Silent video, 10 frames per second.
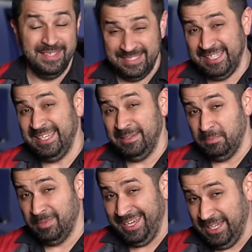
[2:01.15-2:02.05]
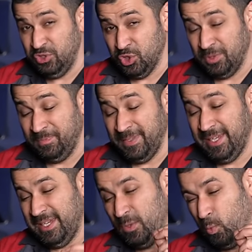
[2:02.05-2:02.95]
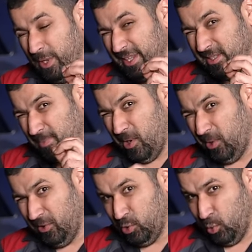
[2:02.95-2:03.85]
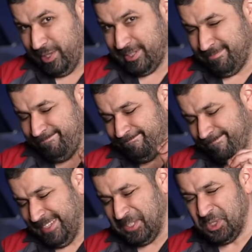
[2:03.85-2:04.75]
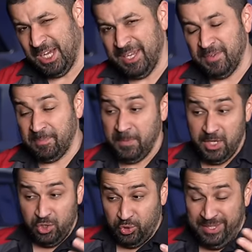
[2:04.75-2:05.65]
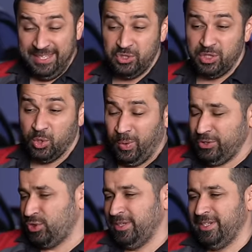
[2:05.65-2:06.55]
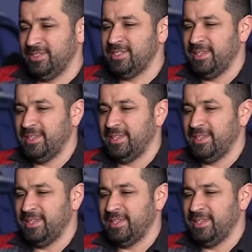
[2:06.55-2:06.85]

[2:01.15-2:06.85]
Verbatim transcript: the same engine with a small twist. Let's dive in. So the engine in question is